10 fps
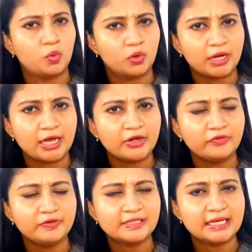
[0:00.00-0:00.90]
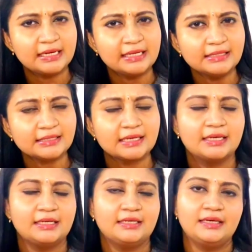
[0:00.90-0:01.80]
what kind of a sentence?
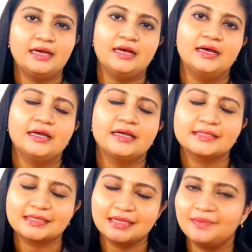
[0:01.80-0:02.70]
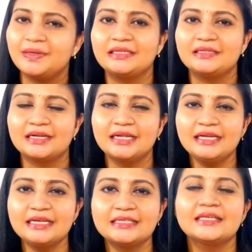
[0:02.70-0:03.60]
Yeah,
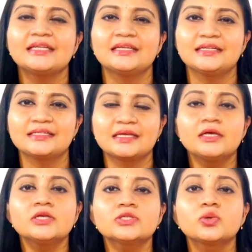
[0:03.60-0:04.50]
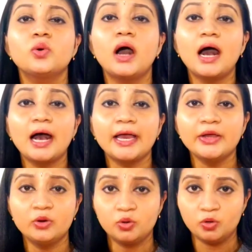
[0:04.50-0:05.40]
exclamatory sentence. So
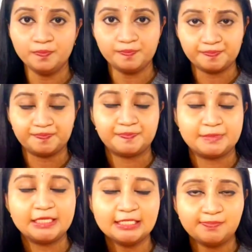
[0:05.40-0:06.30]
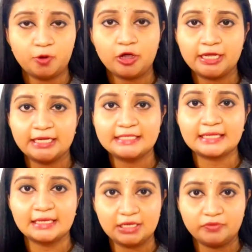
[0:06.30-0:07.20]
I hope this point
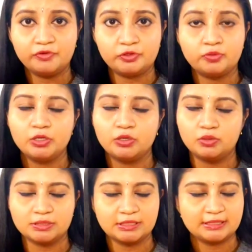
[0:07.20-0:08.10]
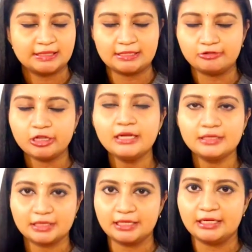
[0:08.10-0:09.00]
is clear with you, because it's
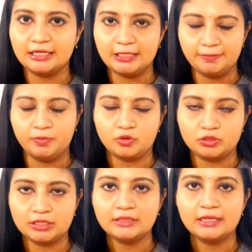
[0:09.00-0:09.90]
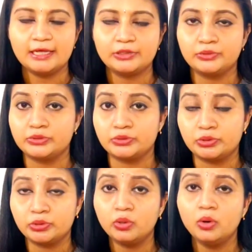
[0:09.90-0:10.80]
really important that you
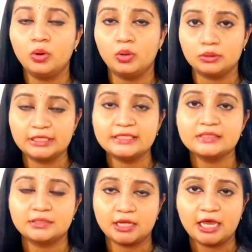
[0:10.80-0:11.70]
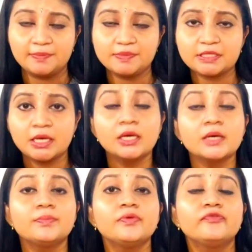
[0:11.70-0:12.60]
should know all these types
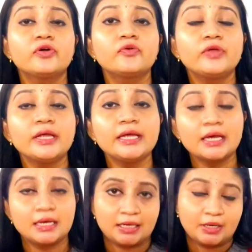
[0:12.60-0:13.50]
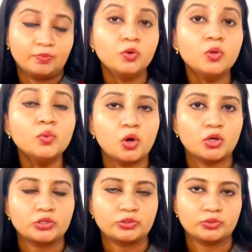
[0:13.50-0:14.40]
before we move
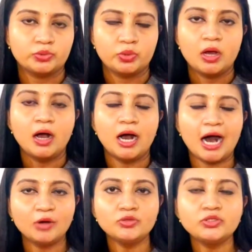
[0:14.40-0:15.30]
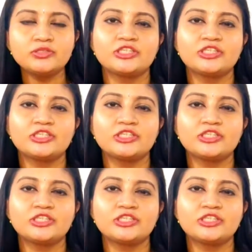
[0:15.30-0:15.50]
on to how to